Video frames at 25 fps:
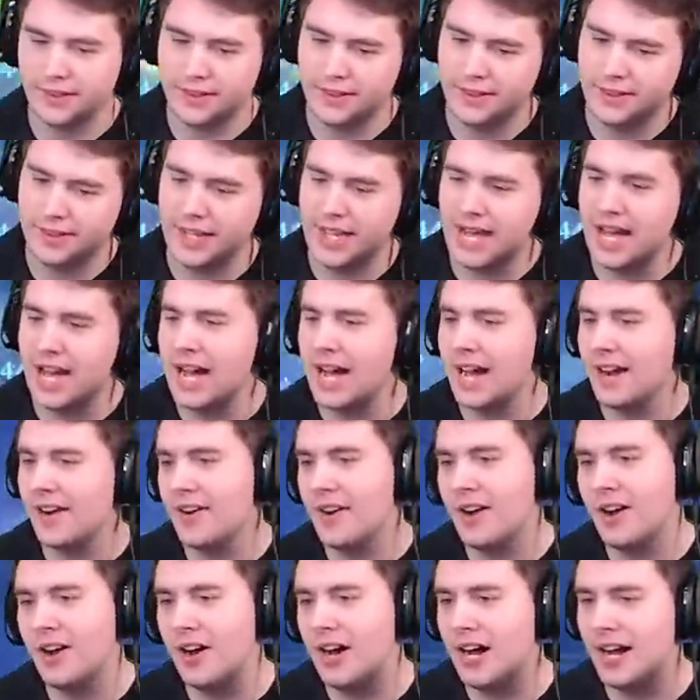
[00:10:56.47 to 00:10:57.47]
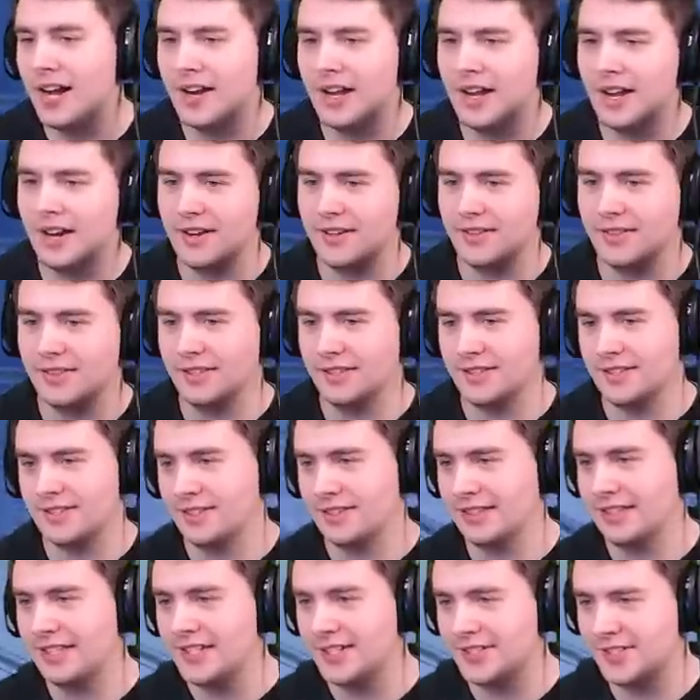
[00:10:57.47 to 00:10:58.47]
Yeah, I don't know. I, I, this
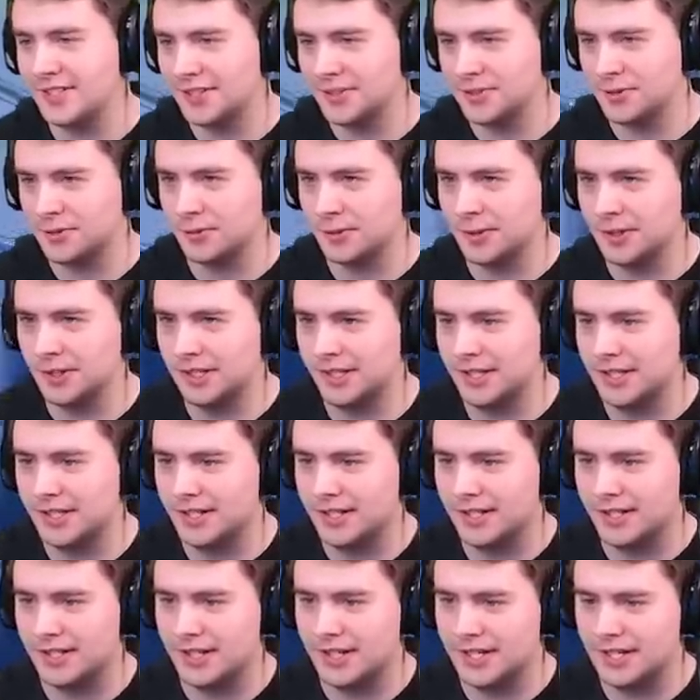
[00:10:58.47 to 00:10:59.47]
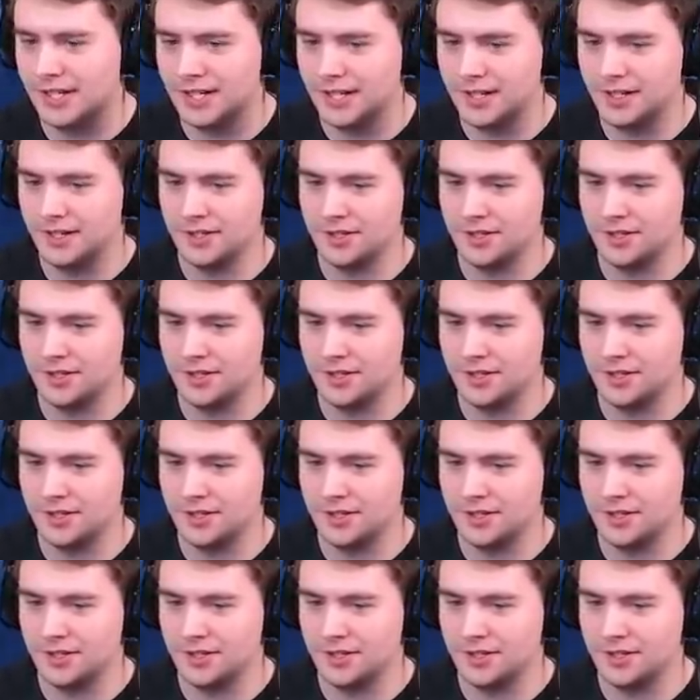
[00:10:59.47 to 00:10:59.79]
Lisa's really uh,